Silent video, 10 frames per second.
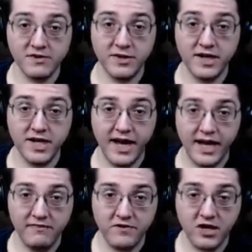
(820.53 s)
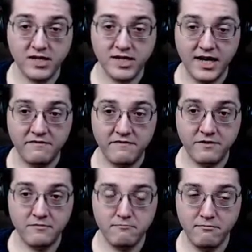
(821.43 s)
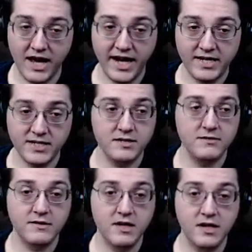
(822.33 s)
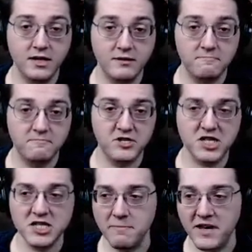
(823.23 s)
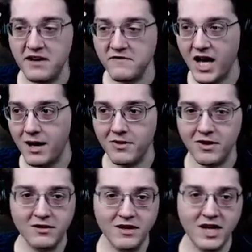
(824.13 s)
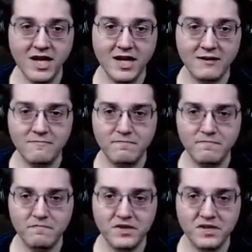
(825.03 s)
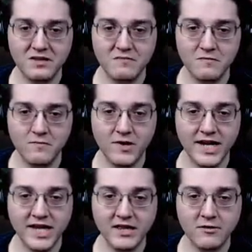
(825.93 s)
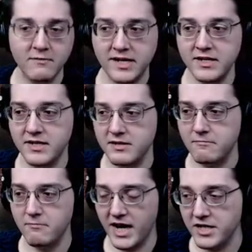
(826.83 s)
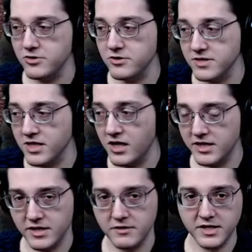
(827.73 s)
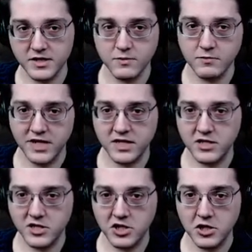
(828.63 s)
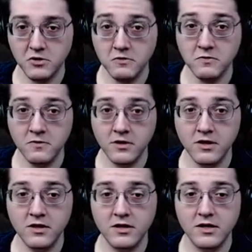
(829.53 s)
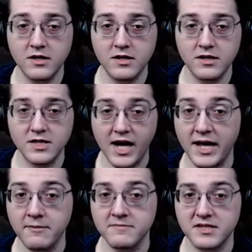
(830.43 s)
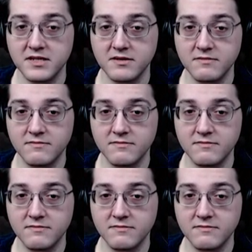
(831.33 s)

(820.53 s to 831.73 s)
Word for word: screen, I have gone and I've mined uh, just a bit of copper. Uh, when I get the remaining mining drills on here, this will be two times